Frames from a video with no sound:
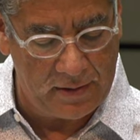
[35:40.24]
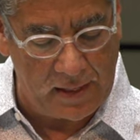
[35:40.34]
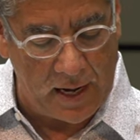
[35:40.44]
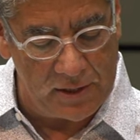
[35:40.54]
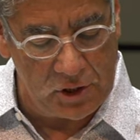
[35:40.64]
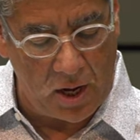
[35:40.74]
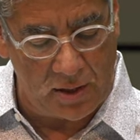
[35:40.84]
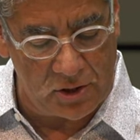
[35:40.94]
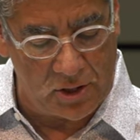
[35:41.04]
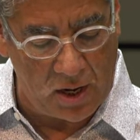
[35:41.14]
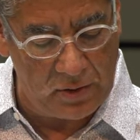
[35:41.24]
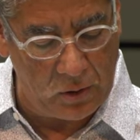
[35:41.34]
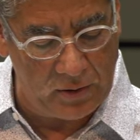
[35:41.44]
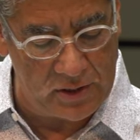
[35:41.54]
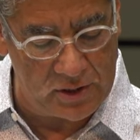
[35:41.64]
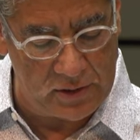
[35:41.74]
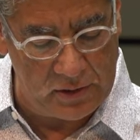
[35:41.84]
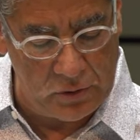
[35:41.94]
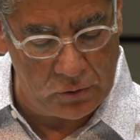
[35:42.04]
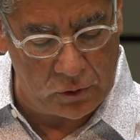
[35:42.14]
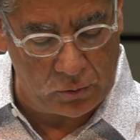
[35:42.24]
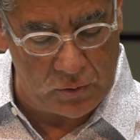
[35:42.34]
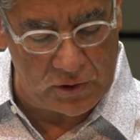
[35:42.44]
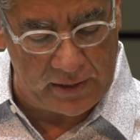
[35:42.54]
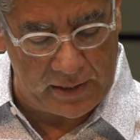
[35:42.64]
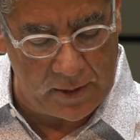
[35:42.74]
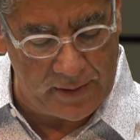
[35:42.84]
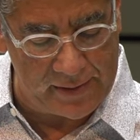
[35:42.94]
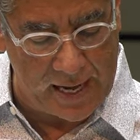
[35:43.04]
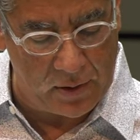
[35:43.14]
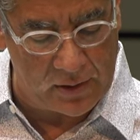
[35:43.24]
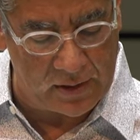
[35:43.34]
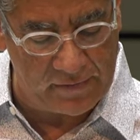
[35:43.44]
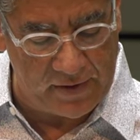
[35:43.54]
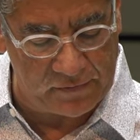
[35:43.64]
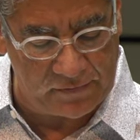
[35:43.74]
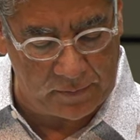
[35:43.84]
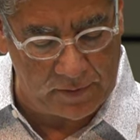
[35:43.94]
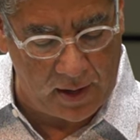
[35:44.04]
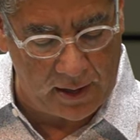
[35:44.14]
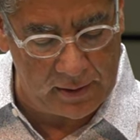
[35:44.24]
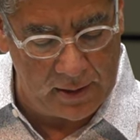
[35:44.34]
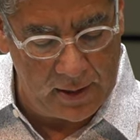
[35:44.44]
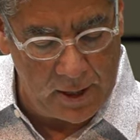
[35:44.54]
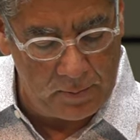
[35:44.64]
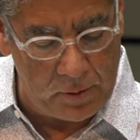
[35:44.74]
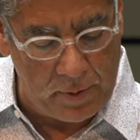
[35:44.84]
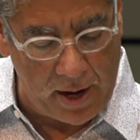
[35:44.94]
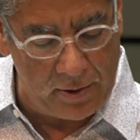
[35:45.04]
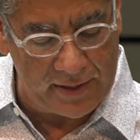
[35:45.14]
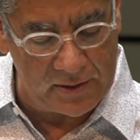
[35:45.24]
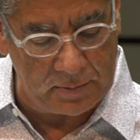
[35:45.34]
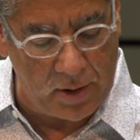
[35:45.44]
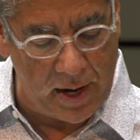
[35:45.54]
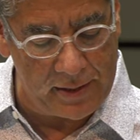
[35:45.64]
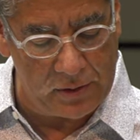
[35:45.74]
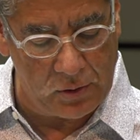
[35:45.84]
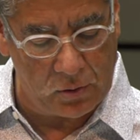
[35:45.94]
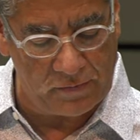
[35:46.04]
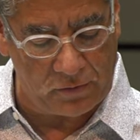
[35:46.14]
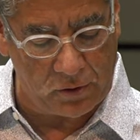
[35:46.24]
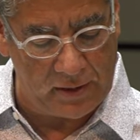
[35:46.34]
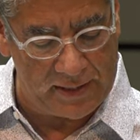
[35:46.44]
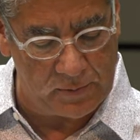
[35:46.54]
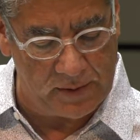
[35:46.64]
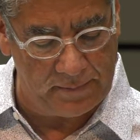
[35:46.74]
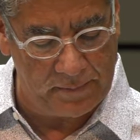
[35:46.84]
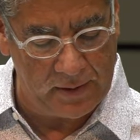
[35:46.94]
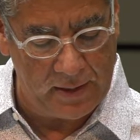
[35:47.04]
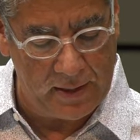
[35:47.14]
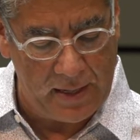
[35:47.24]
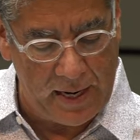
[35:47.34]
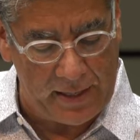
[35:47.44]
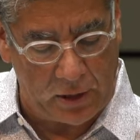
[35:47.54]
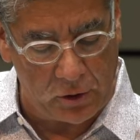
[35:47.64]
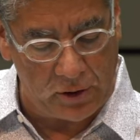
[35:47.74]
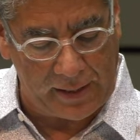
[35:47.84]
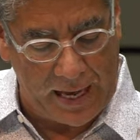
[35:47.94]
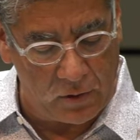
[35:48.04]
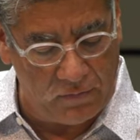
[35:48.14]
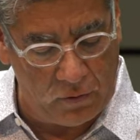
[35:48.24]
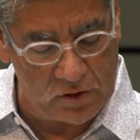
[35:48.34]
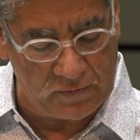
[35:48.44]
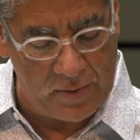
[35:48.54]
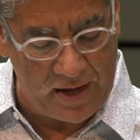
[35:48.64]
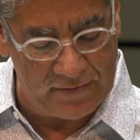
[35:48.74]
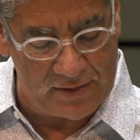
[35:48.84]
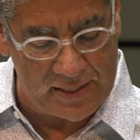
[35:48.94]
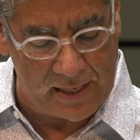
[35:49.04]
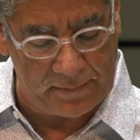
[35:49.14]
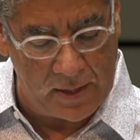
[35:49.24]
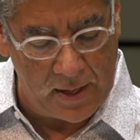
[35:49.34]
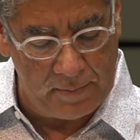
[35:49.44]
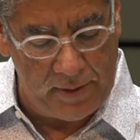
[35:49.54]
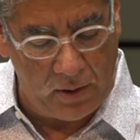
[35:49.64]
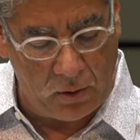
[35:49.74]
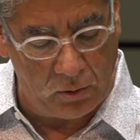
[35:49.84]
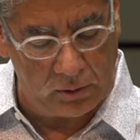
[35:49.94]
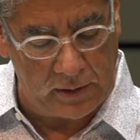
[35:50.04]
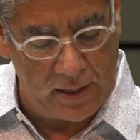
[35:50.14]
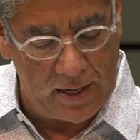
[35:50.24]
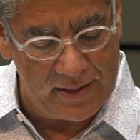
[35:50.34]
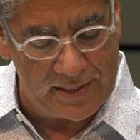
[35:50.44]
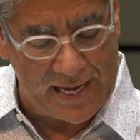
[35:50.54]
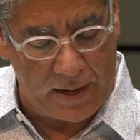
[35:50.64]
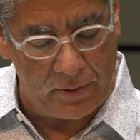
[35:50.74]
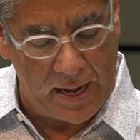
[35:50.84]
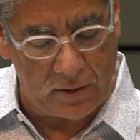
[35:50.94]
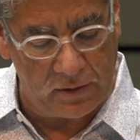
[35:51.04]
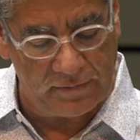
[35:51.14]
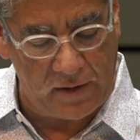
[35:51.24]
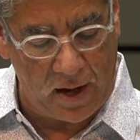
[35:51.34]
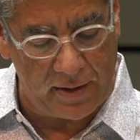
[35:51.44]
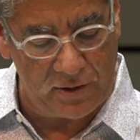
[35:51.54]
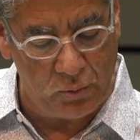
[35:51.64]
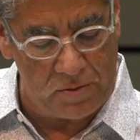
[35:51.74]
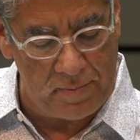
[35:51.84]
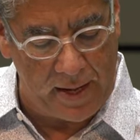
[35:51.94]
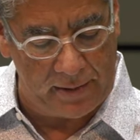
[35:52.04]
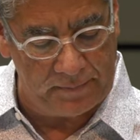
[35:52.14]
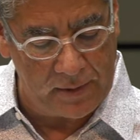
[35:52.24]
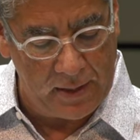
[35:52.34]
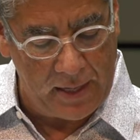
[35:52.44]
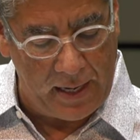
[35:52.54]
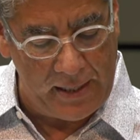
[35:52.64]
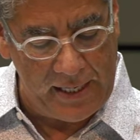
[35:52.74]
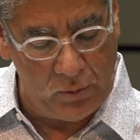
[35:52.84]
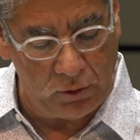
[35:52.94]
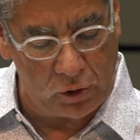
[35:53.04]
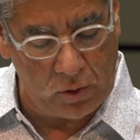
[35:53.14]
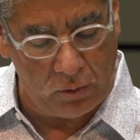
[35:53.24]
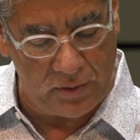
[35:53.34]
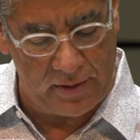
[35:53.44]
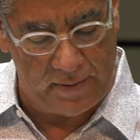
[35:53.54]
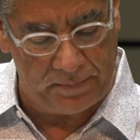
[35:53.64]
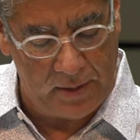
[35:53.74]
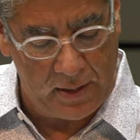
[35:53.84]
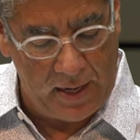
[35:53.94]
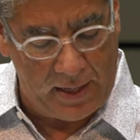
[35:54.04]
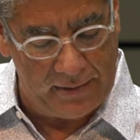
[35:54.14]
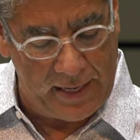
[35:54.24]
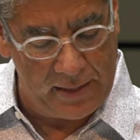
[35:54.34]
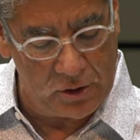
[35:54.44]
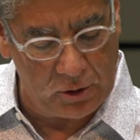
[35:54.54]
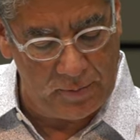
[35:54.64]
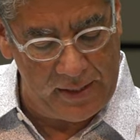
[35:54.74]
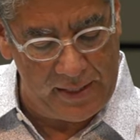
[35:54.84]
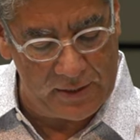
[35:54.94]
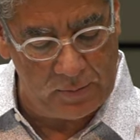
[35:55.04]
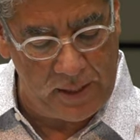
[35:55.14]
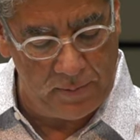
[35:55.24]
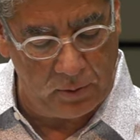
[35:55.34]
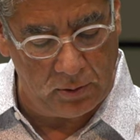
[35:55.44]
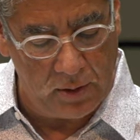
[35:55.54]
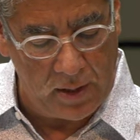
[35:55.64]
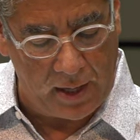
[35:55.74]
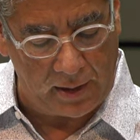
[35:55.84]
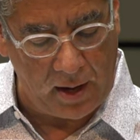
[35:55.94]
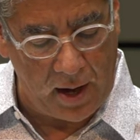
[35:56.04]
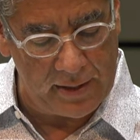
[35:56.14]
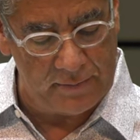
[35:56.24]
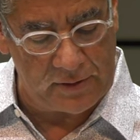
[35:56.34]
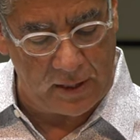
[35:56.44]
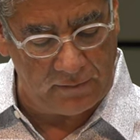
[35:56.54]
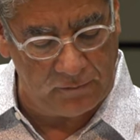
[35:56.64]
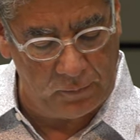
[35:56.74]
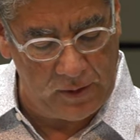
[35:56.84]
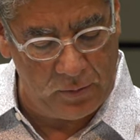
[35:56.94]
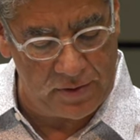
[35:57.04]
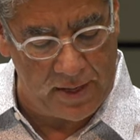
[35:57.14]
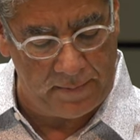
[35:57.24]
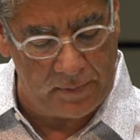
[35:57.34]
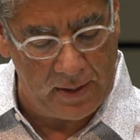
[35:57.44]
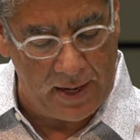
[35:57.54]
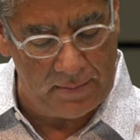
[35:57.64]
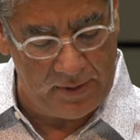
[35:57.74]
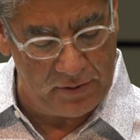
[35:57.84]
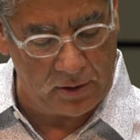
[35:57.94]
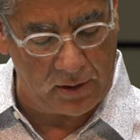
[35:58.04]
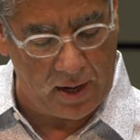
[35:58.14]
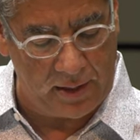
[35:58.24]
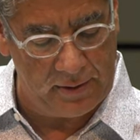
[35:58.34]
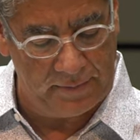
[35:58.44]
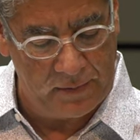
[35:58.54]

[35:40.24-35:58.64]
Then I, John, saw the holy city, New Jerusalem, coming down out of heaven from God, prepared as a bride adorned for her husband. And I heard a loud voice from heaven saying, Behold, the tabernacle of God is with men, and he will dwell with them and they shall be his people, and God himself will be with them and be their God.